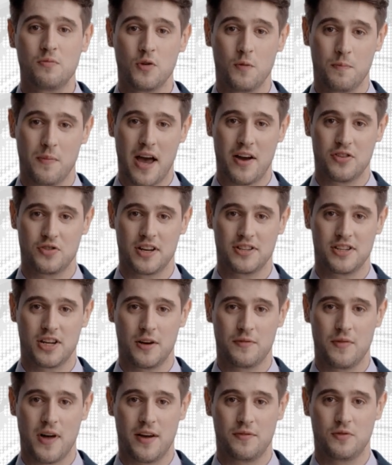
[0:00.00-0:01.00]
per metric
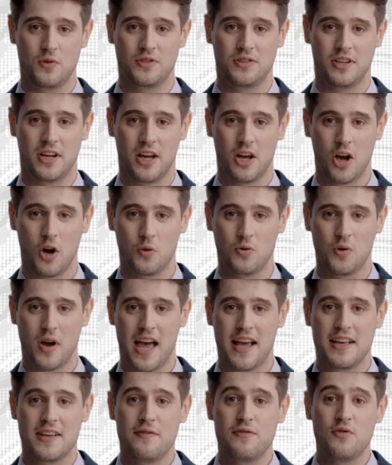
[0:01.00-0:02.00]
ton levels, a
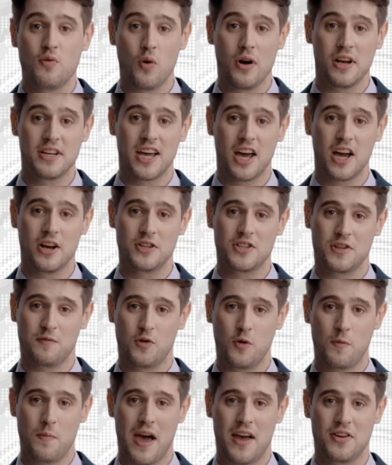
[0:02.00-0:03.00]
rise of $20
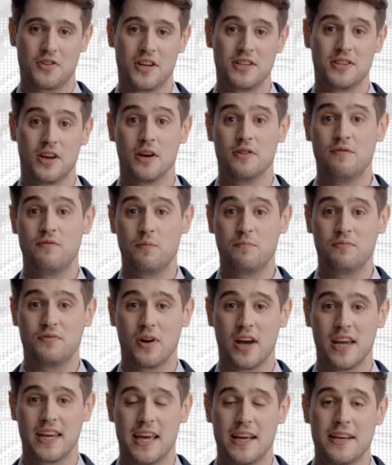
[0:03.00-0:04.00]
per metric ton from
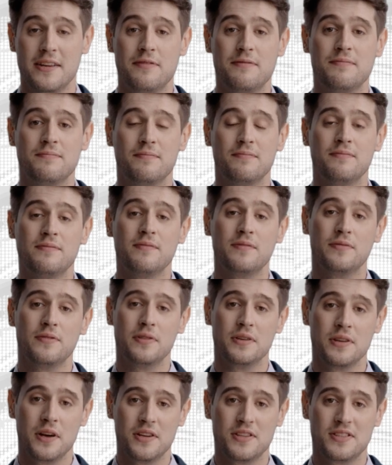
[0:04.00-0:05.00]
Friday.
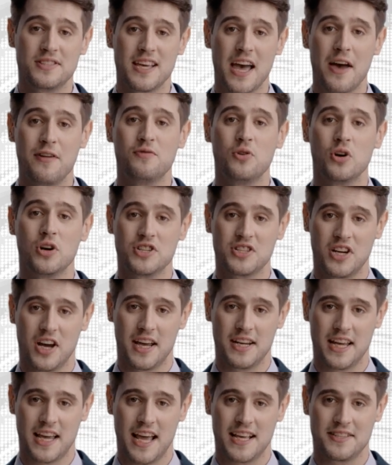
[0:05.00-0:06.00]
CFR
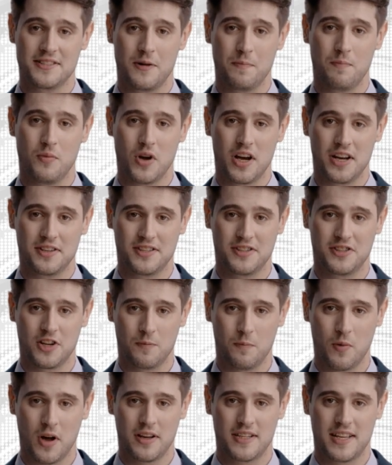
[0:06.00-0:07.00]
China SM prices
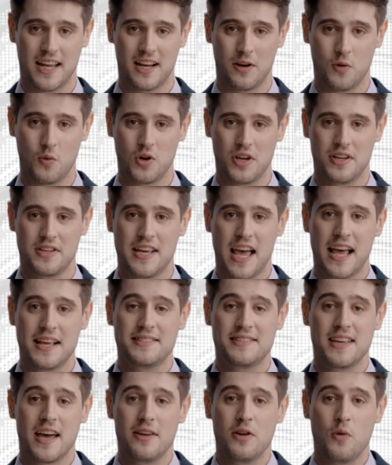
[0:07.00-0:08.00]
on Monday were
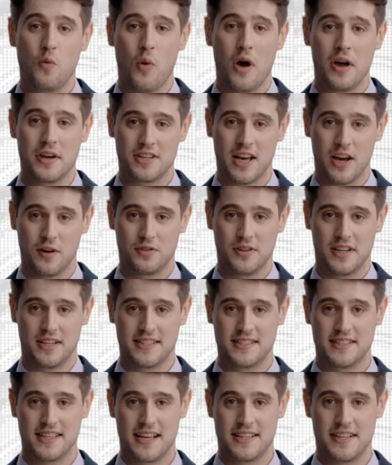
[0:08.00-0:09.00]
assessed at the
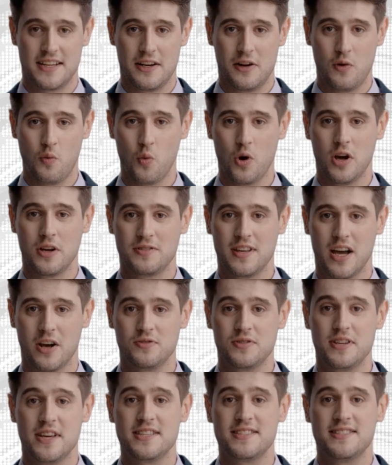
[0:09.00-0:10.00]
$1,060 to
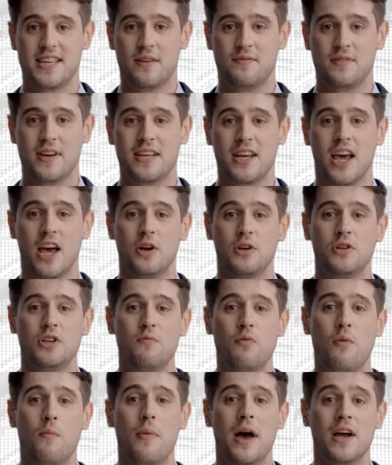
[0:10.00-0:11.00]

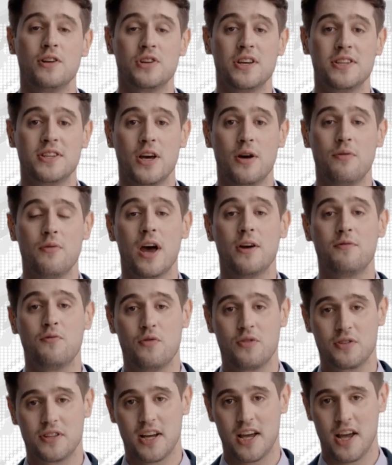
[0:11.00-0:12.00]
$1,070 per metric ton
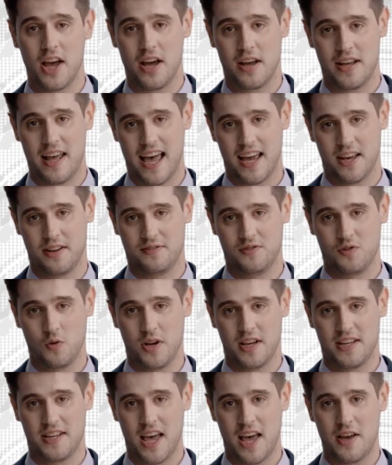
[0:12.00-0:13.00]
levels, a gain of
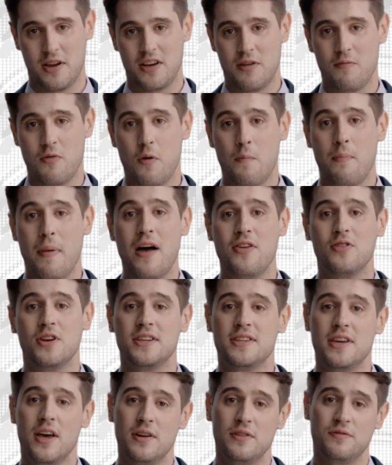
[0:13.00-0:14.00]
$20 per
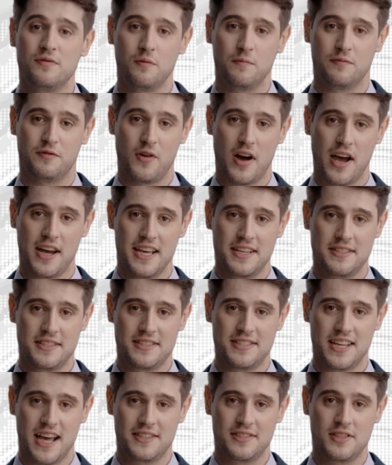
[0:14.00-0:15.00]
metric ton from Friday's
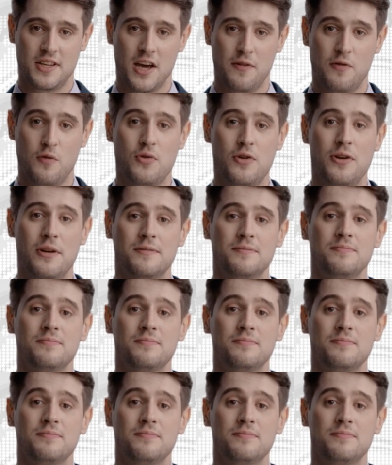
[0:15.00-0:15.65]
assessed levels.